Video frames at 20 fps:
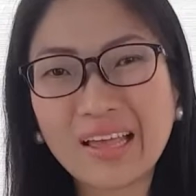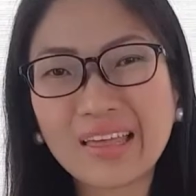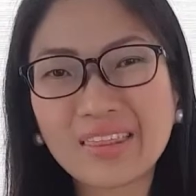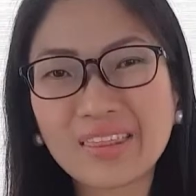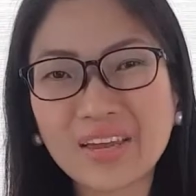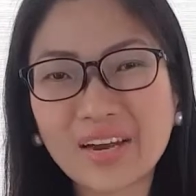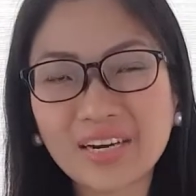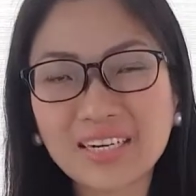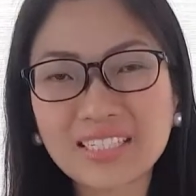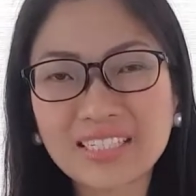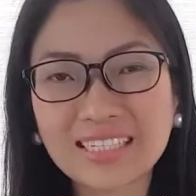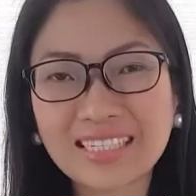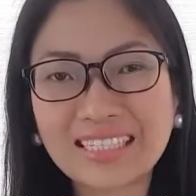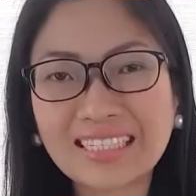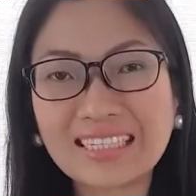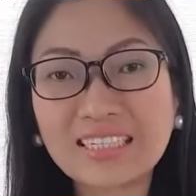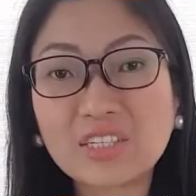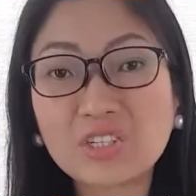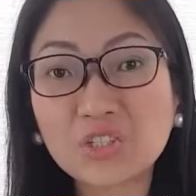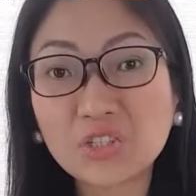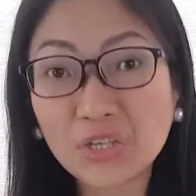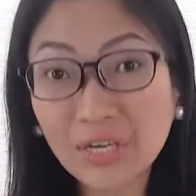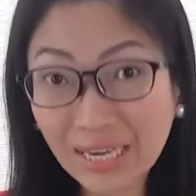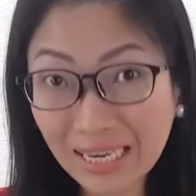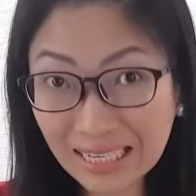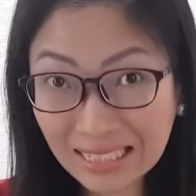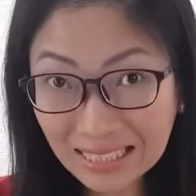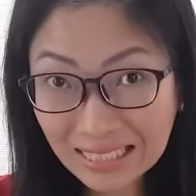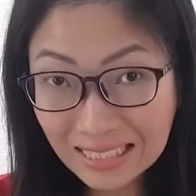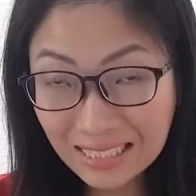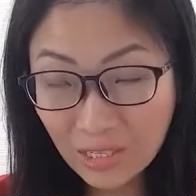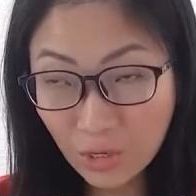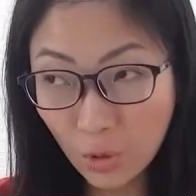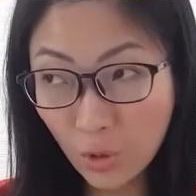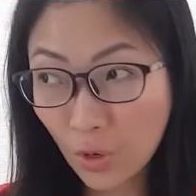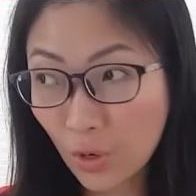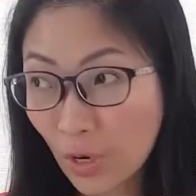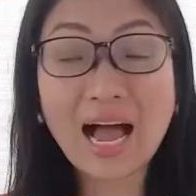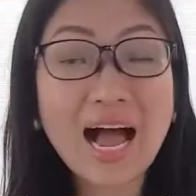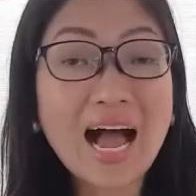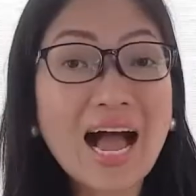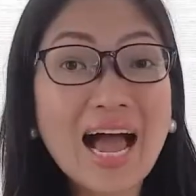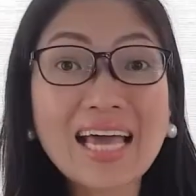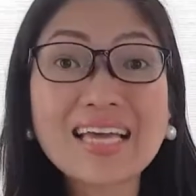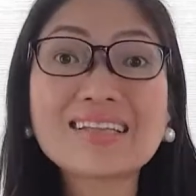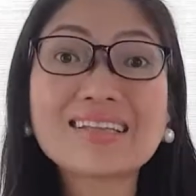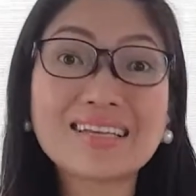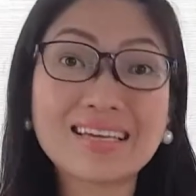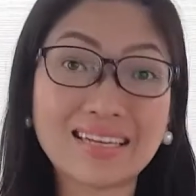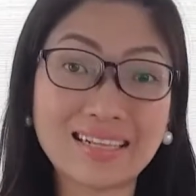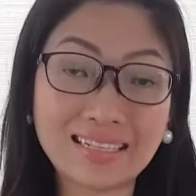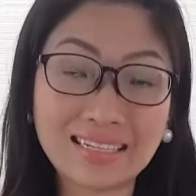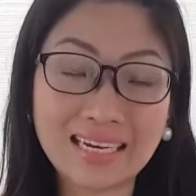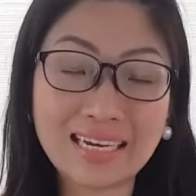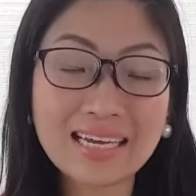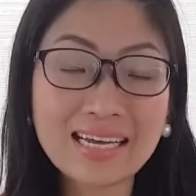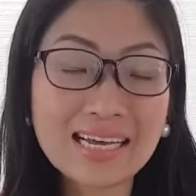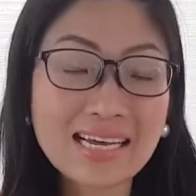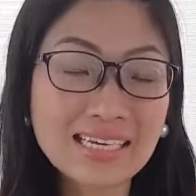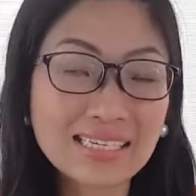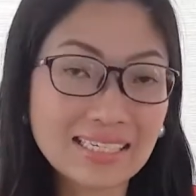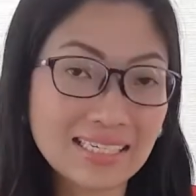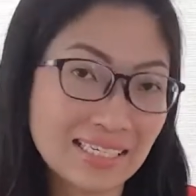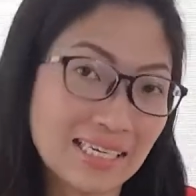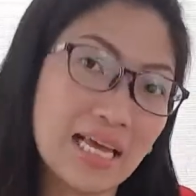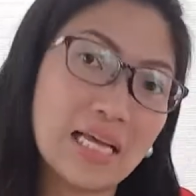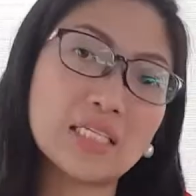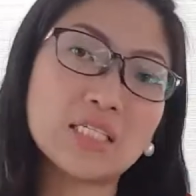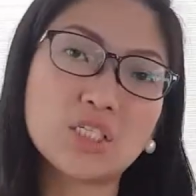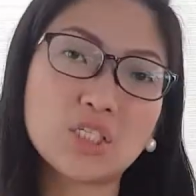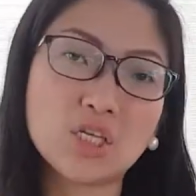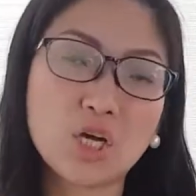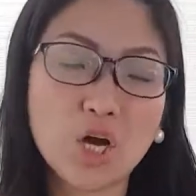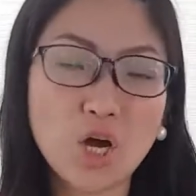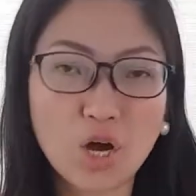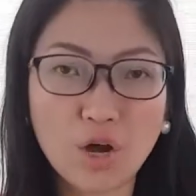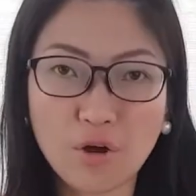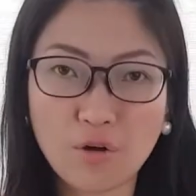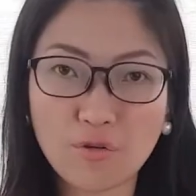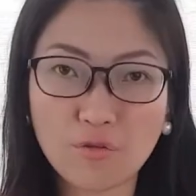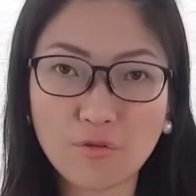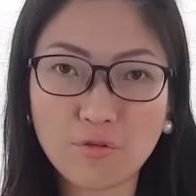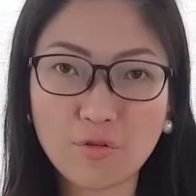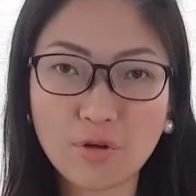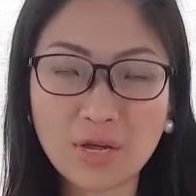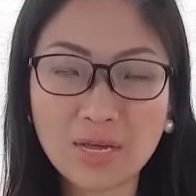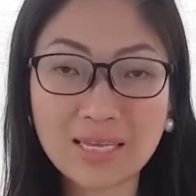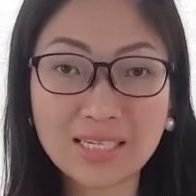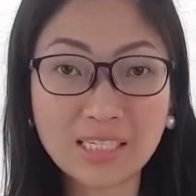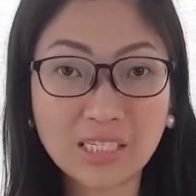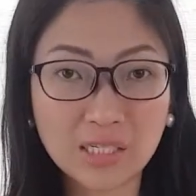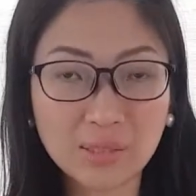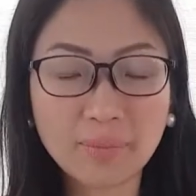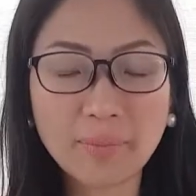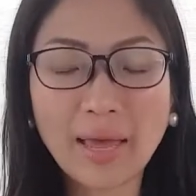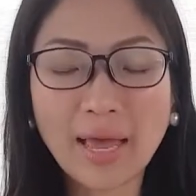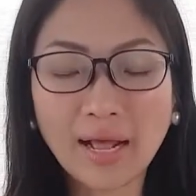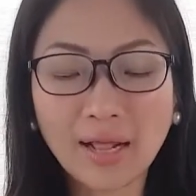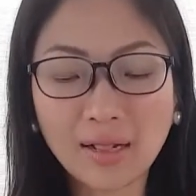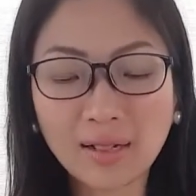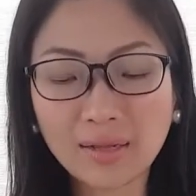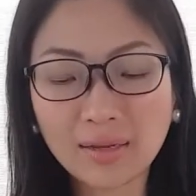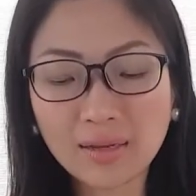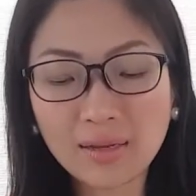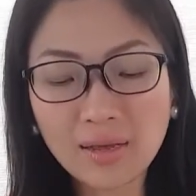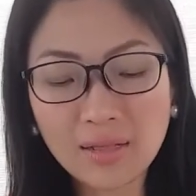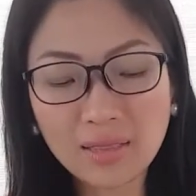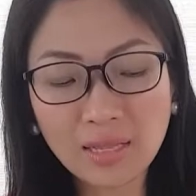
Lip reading: there's an increased or a heightened sense of smell.